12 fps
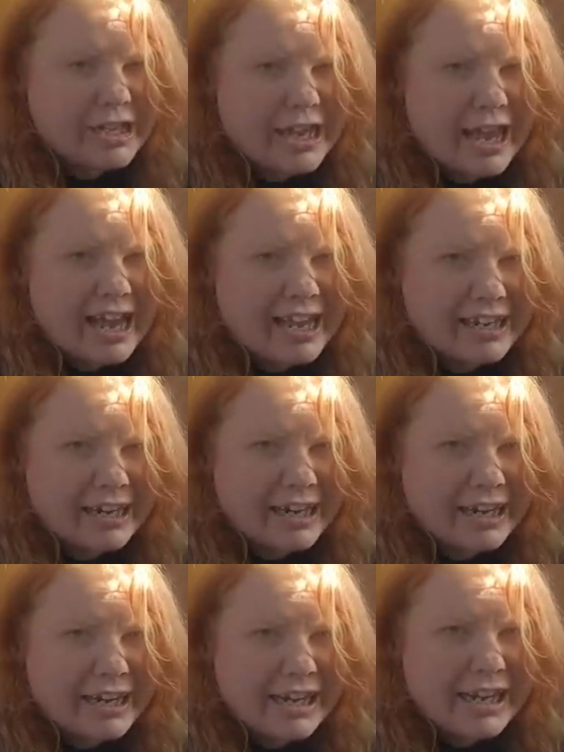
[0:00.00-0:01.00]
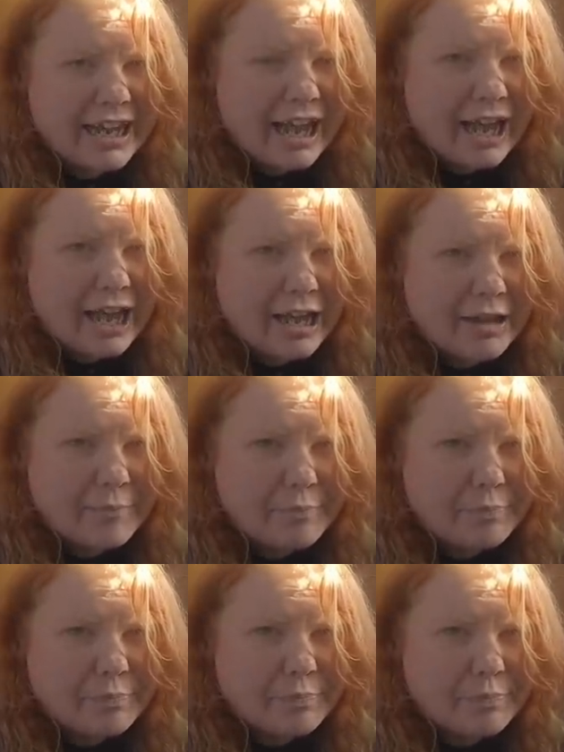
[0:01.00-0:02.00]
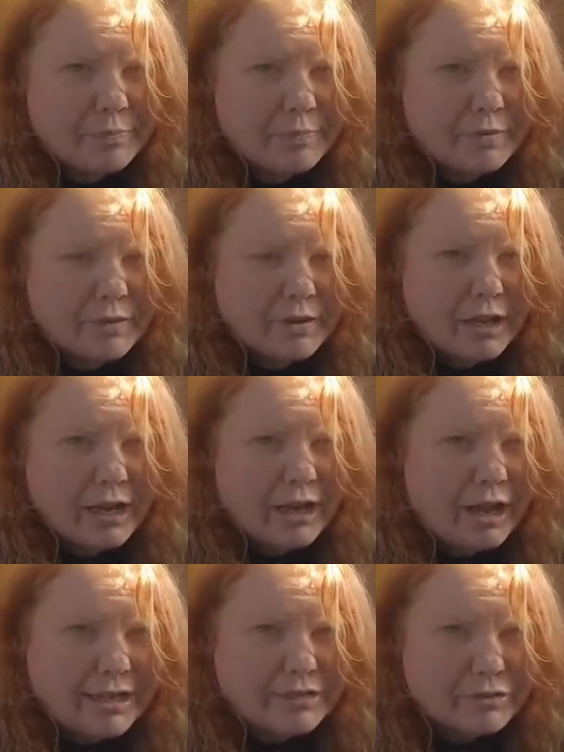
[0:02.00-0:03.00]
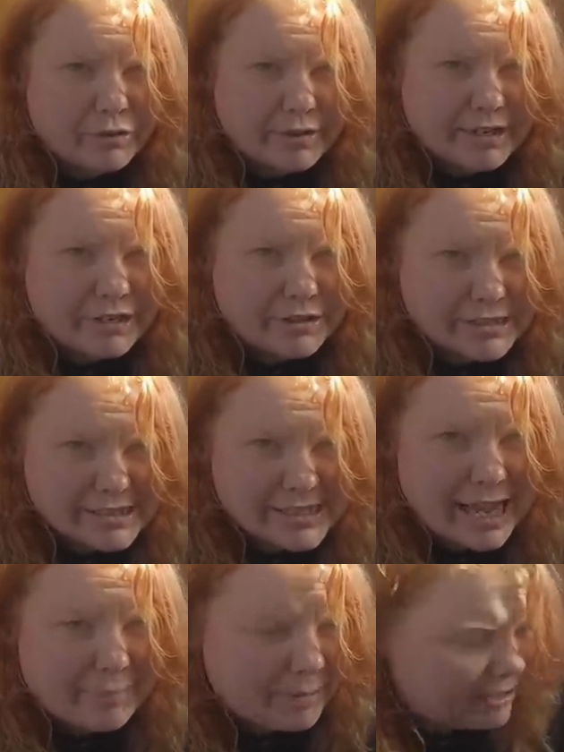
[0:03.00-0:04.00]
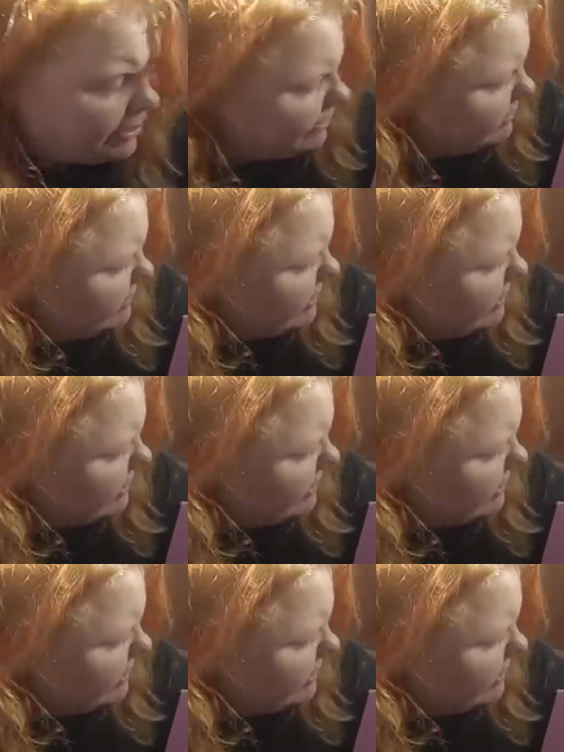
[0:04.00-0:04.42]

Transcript: you can um, a line through it, then you can snap it. You can